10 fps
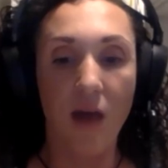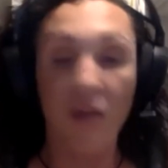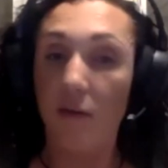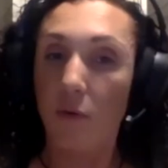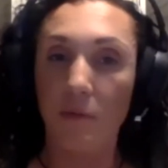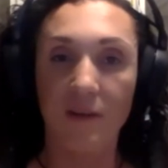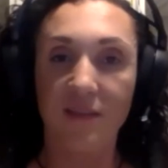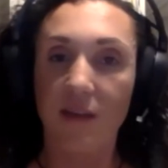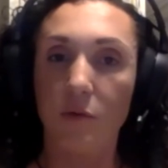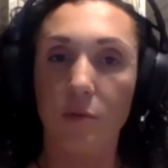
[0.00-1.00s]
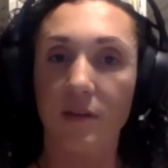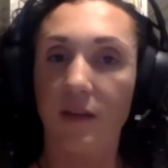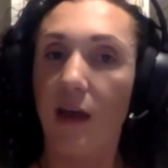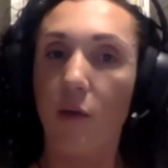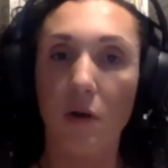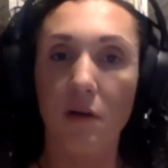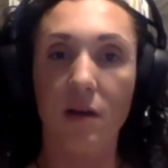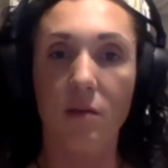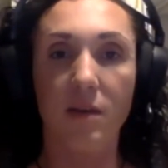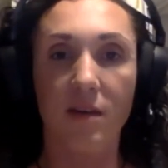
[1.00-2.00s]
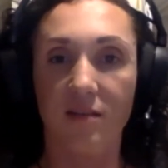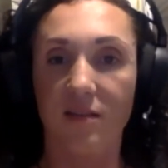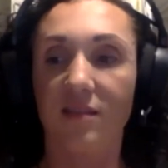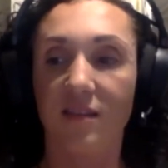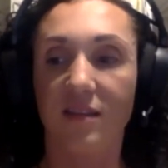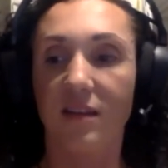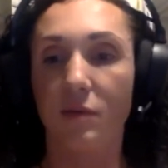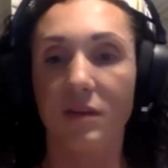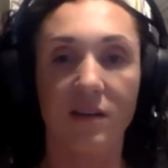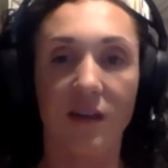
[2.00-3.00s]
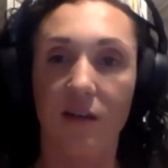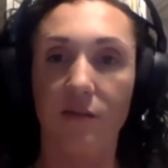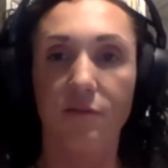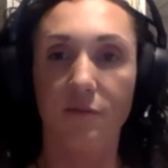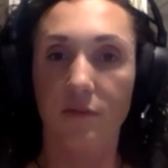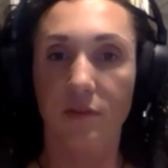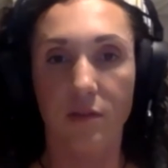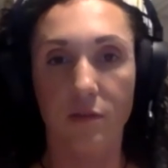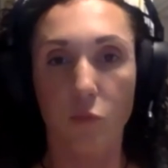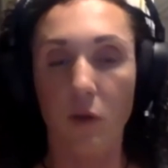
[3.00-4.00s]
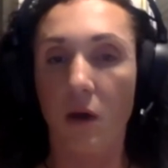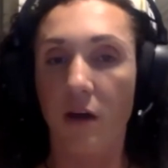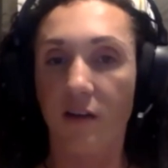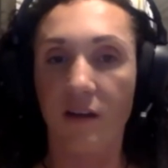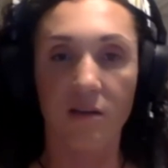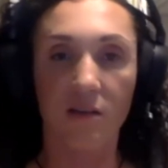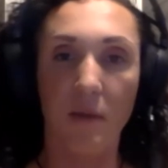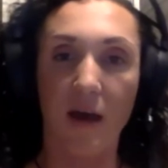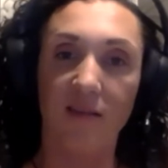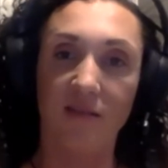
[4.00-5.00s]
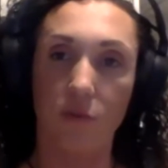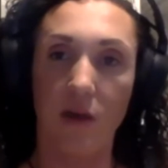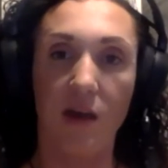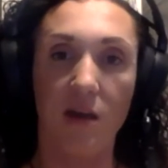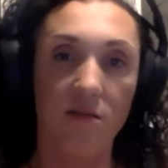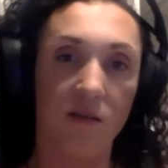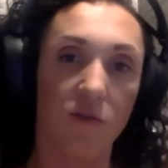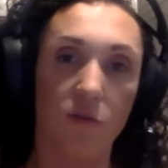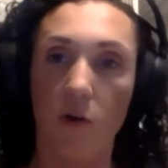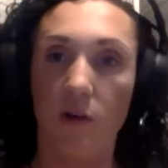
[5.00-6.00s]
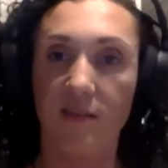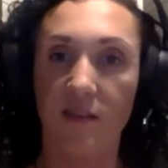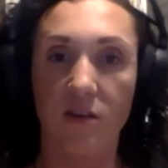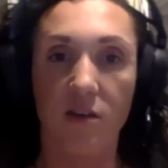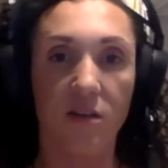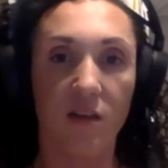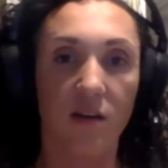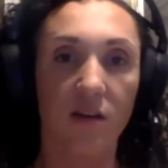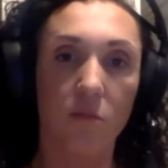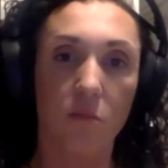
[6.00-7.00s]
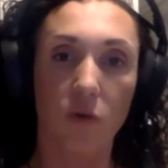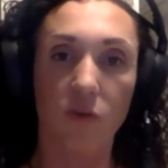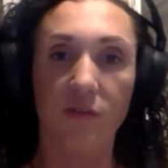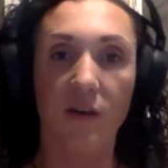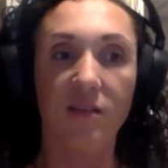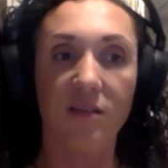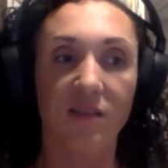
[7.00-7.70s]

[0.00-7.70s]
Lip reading: think we're pretty stable, but like I worry because as I said, we did have one moderator that passed away that was more senior than most of us.